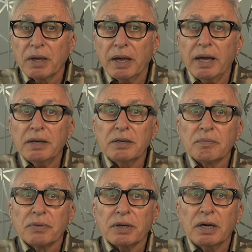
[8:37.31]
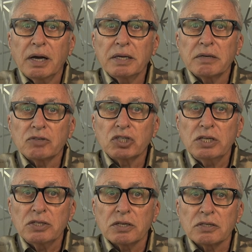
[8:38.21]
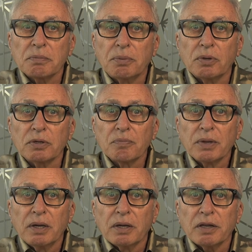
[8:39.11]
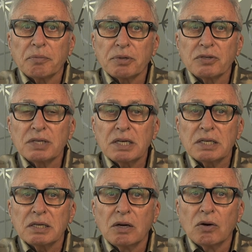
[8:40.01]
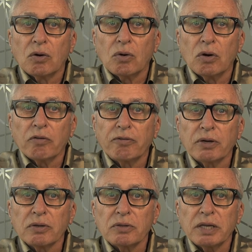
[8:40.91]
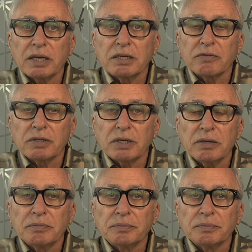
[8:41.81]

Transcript: and the kind of teaching support that preceded or followed the activity.